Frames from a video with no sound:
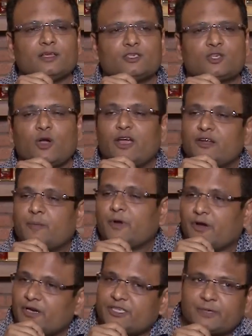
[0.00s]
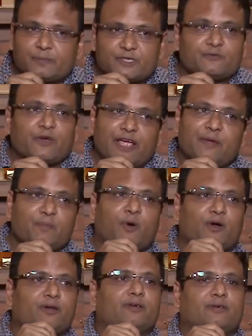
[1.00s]
So entrepreneurship is very
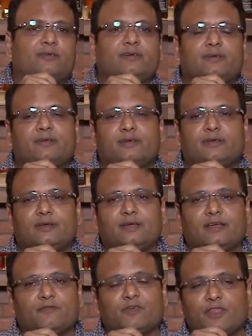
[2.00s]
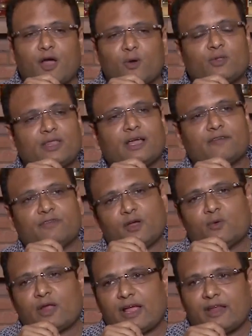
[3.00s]
important. Without that,
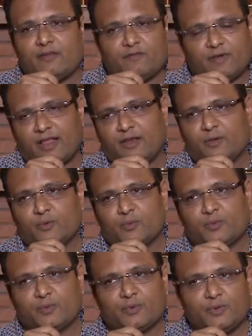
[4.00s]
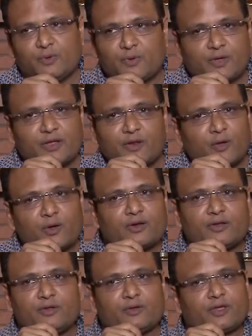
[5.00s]
without adding value, you cannot
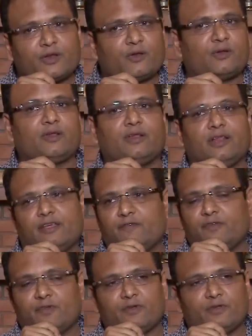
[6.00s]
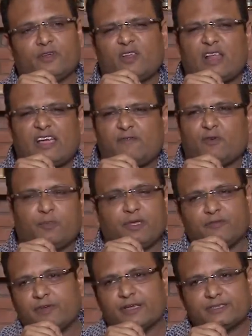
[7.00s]
live. Your life would be
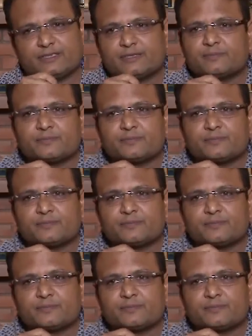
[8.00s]
a waste.